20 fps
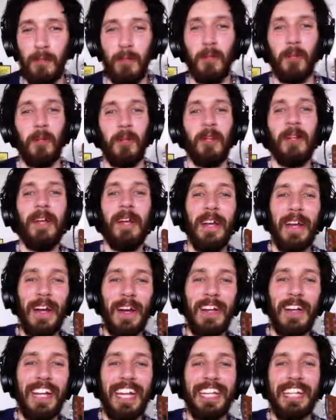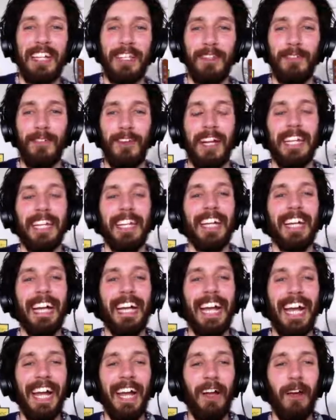fool. Okay, that's fine.
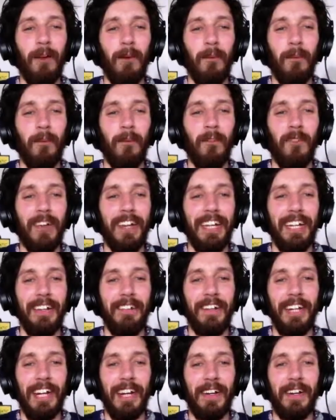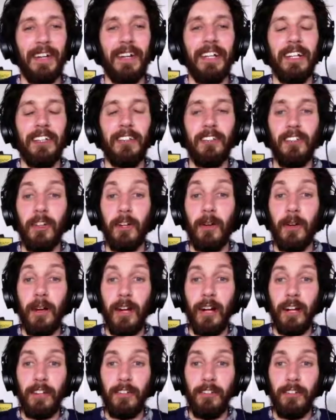Here we go.
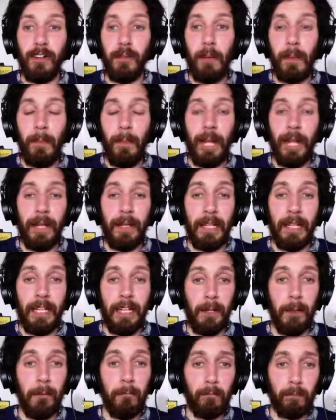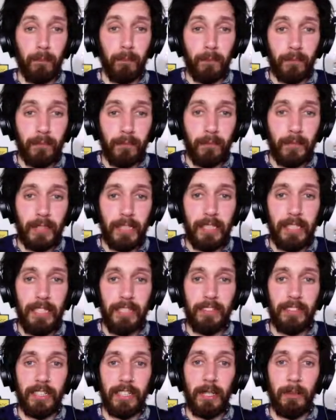So our strumming pattern here
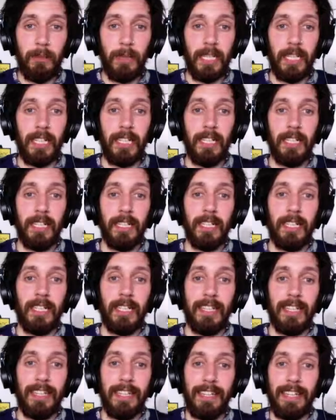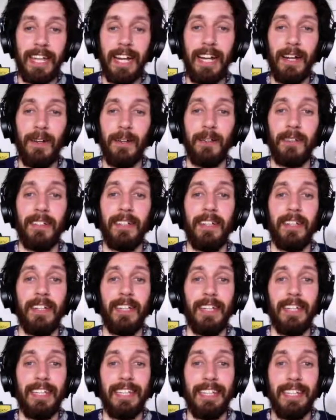is going to be down,
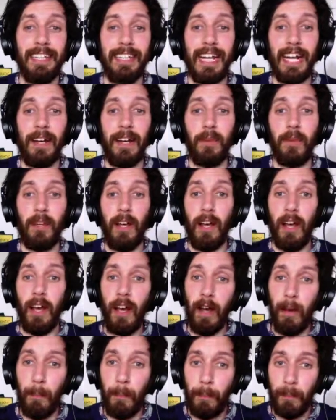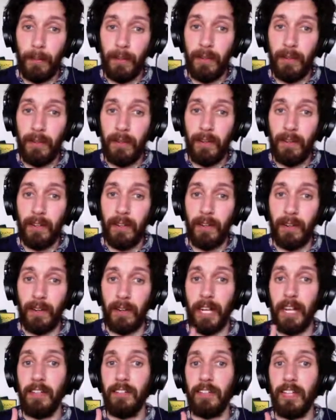down, up.
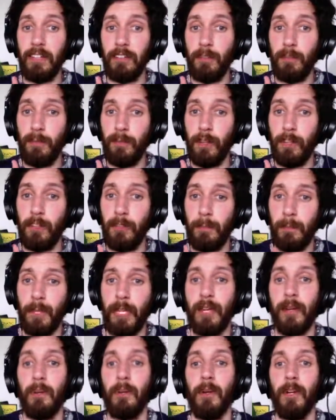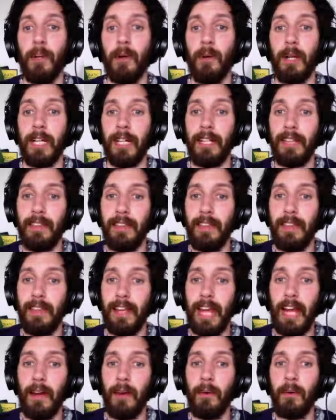Okay, so that's the first bit. We're going
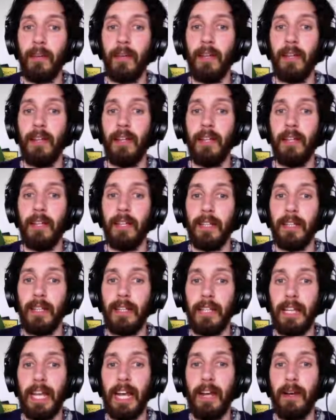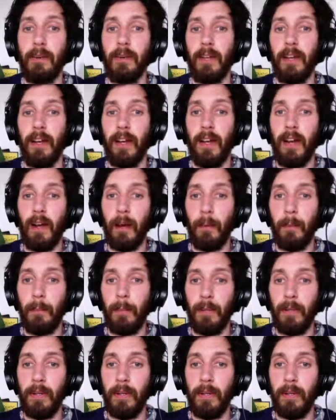down, down, up.